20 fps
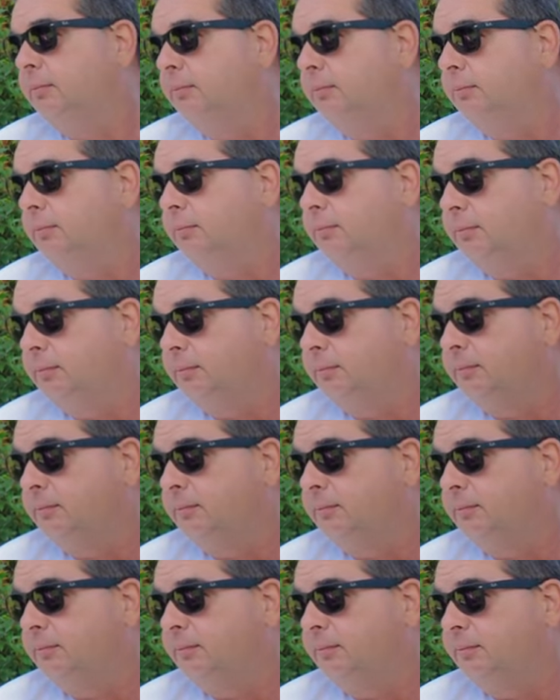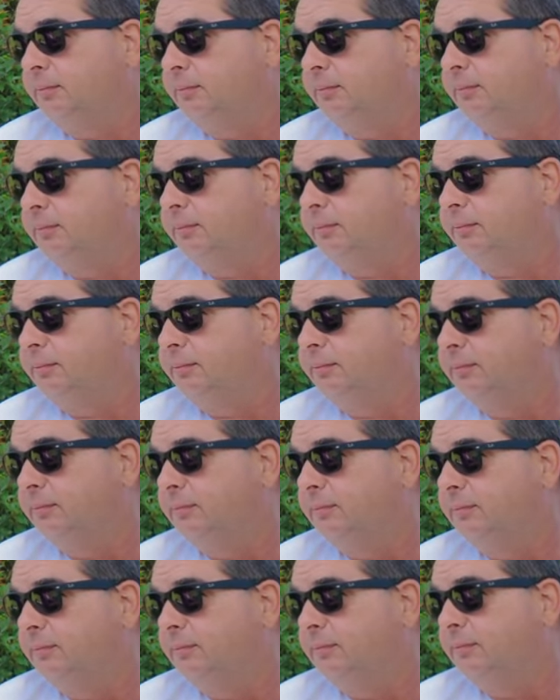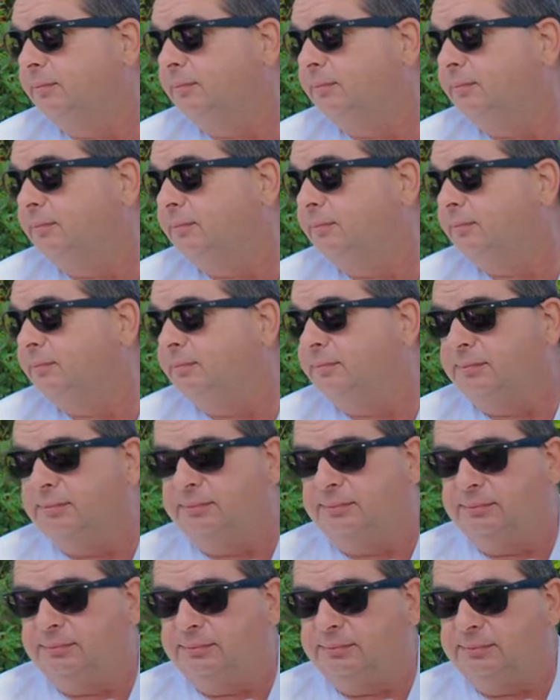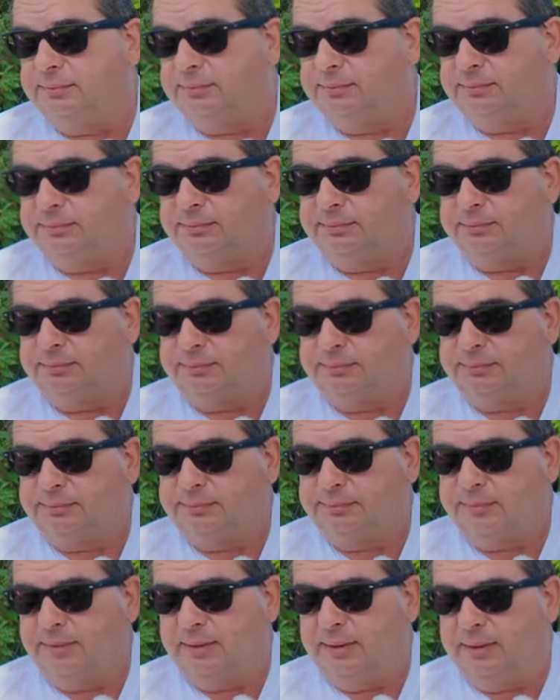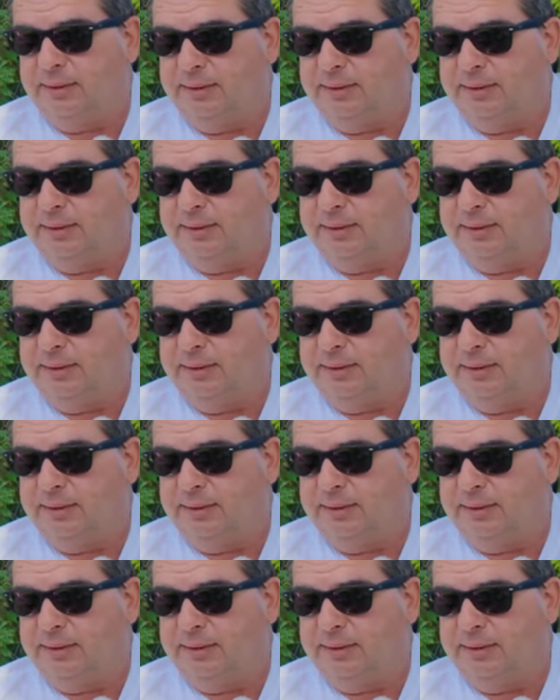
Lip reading: No words are spoken by the person on screen.